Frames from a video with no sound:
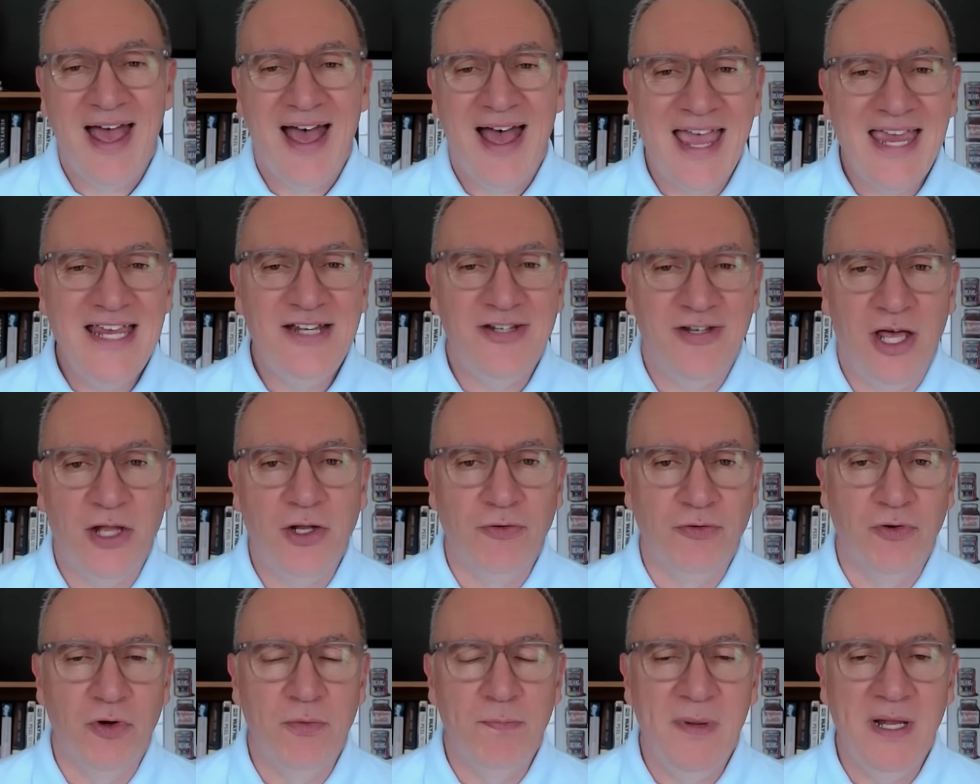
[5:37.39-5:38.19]
eight
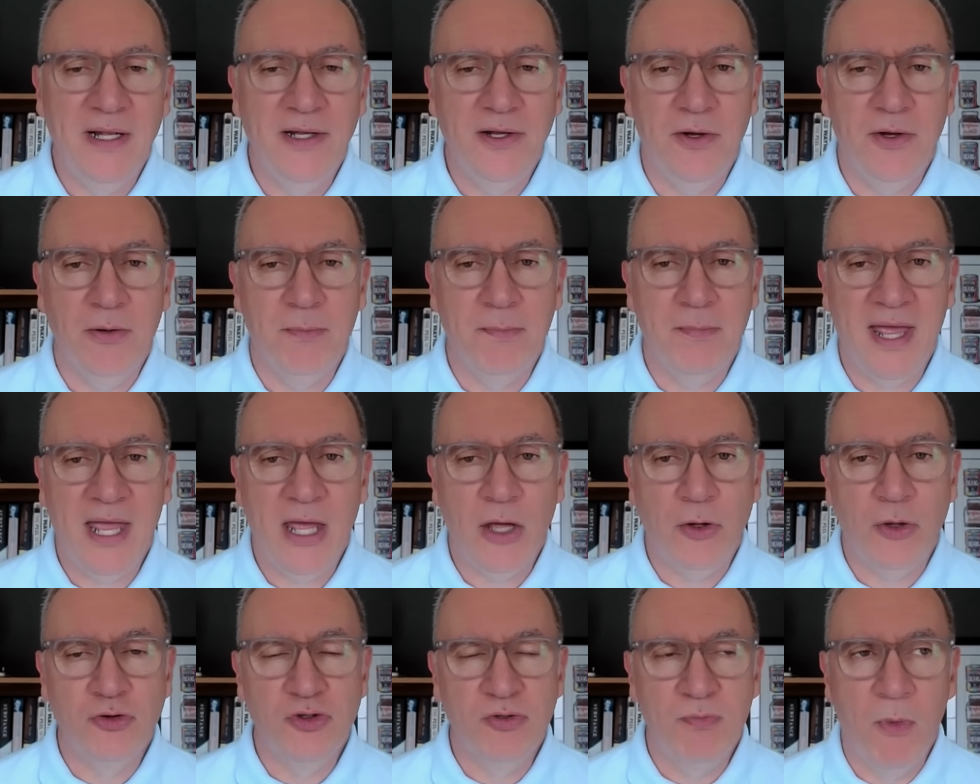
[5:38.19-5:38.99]
hundred million
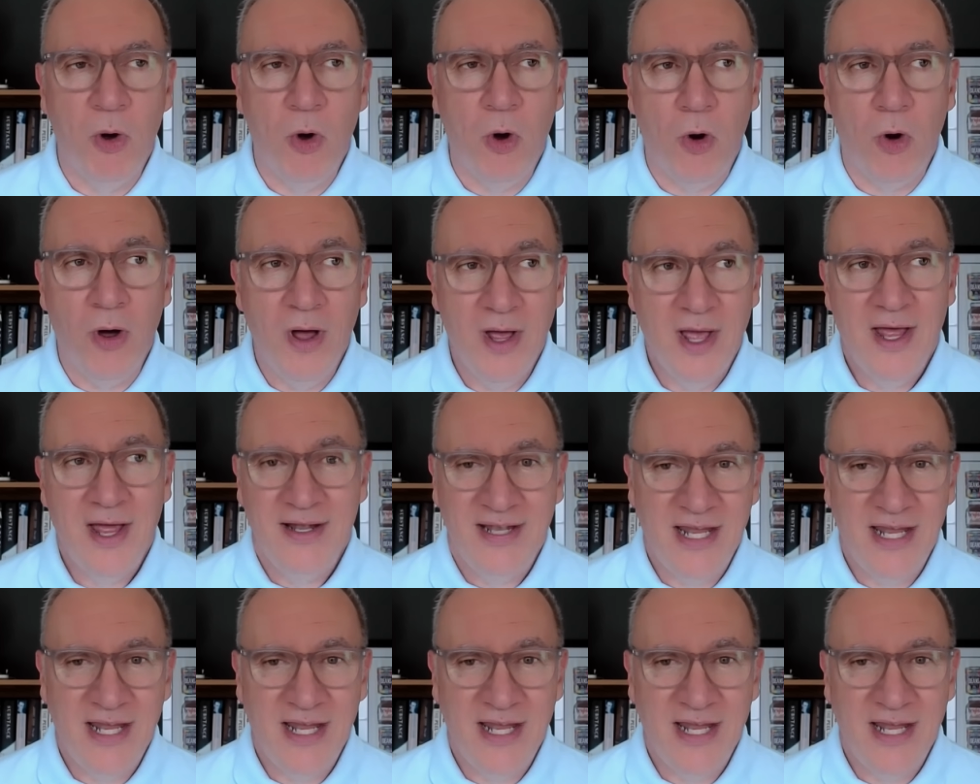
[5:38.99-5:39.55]
pounds more.